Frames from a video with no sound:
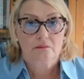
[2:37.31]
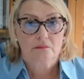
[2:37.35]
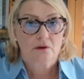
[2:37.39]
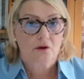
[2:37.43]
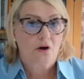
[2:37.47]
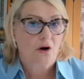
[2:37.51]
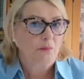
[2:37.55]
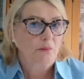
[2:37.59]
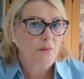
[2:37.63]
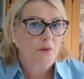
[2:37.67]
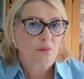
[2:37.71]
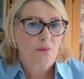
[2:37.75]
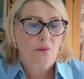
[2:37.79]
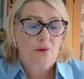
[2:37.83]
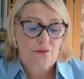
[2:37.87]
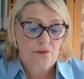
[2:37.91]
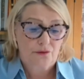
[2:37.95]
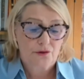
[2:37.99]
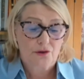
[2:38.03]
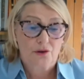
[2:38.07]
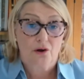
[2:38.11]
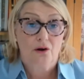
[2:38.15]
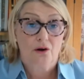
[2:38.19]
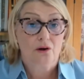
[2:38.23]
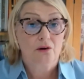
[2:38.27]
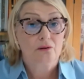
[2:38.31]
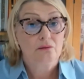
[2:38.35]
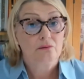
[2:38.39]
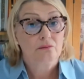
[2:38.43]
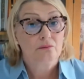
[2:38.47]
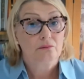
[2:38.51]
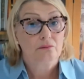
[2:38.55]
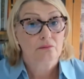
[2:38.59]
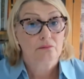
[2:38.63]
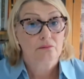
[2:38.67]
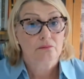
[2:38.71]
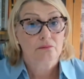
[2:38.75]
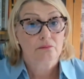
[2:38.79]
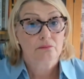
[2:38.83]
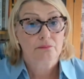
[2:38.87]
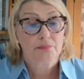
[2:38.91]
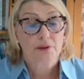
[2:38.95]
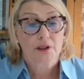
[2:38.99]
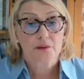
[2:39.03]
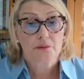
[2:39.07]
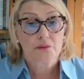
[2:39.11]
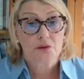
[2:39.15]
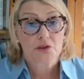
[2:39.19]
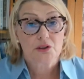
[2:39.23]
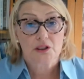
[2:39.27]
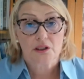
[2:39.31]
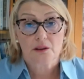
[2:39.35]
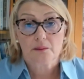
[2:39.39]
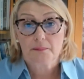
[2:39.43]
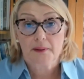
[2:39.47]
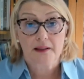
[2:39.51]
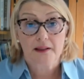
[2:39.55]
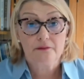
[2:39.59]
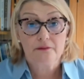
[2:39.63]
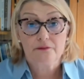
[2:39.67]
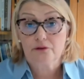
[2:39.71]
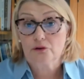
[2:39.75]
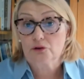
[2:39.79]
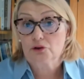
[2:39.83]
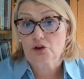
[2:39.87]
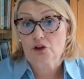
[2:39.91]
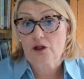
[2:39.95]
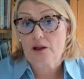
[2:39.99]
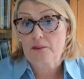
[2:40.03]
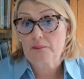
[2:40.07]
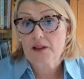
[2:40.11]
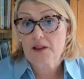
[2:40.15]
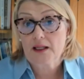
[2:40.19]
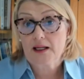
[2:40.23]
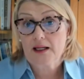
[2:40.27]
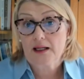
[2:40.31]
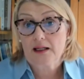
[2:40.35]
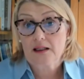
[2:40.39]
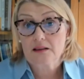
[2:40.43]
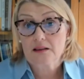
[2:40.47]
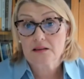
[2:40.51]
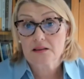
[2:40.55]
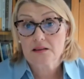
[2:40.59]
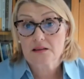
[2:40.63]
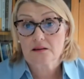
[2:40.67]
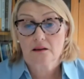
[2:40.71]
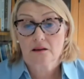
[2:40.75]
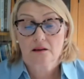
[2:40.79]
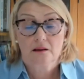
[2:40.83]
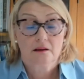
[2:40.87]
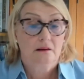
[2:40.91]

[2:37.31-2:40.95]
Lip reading: common ones are bloating, painful trapped gas,